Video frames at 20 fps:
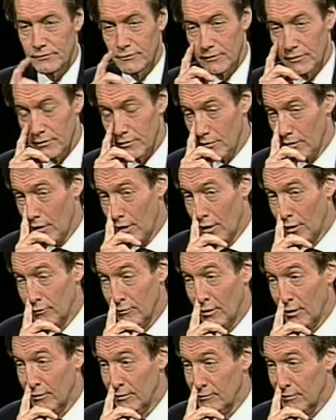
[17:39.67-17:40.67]
what? Uh,
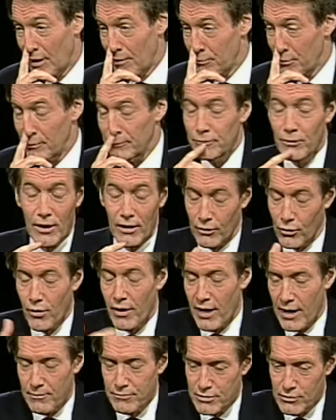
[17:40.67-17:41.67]
uh, well,
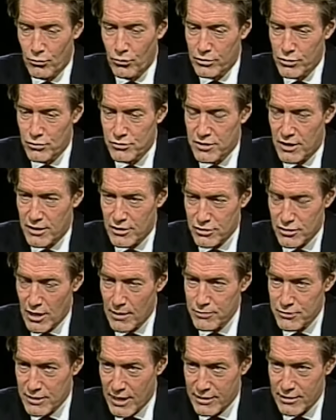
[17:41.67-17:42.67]
go ahead. I'm, you said there's an
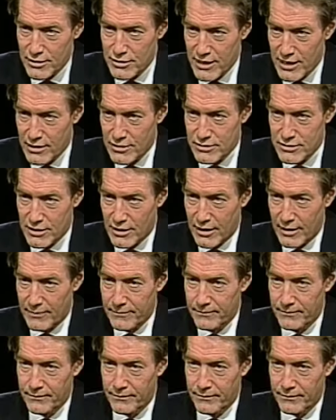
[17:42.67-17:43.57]
upside and a downside.